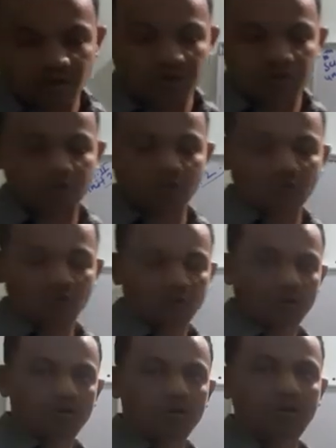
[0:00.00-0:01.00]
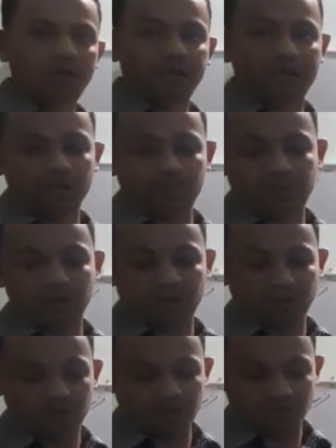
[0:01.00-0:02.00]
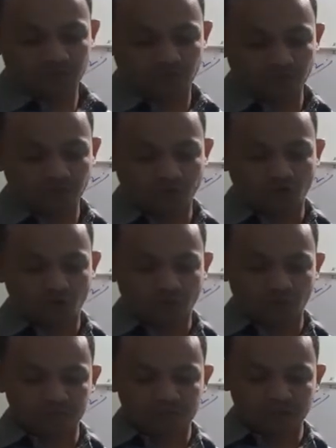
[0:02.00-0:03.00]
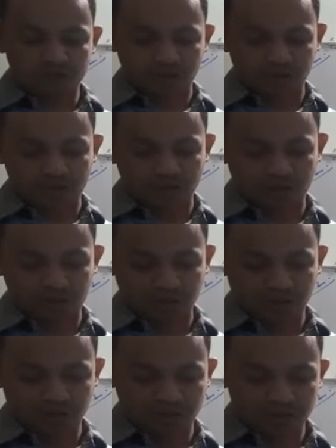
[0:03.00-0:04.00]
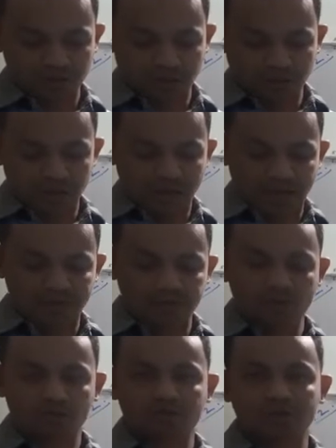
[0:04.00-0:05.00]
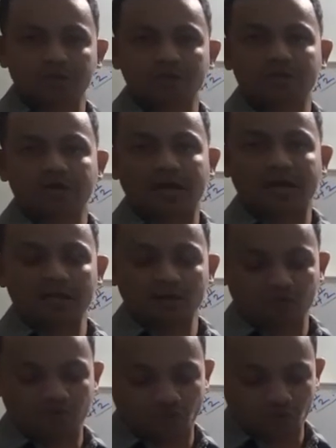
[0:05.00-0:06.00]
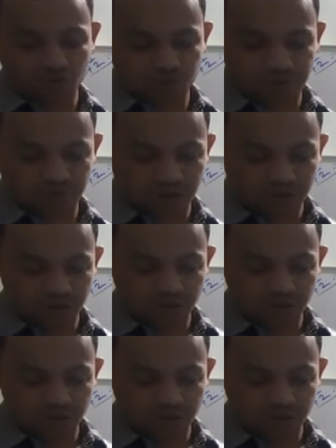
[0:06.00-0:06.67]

So ATP, full form of this ATP is adenosine triphosphate.